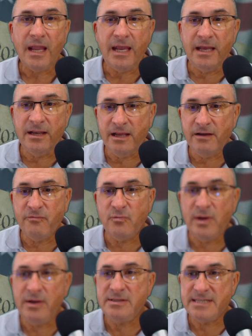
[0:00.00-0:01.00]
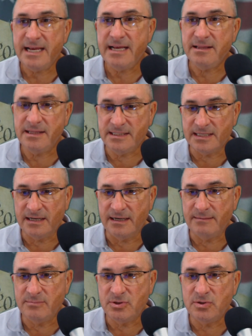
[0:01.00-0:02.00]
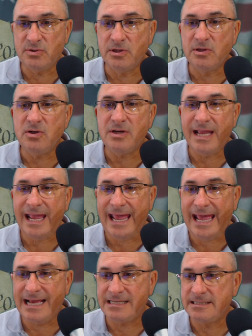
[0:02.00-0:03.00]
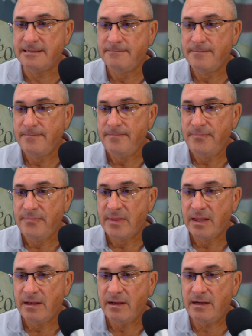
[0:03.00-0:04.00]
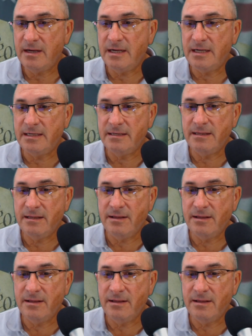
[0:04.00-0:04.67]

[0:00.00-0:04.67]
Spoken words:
And if we take the time to look at hang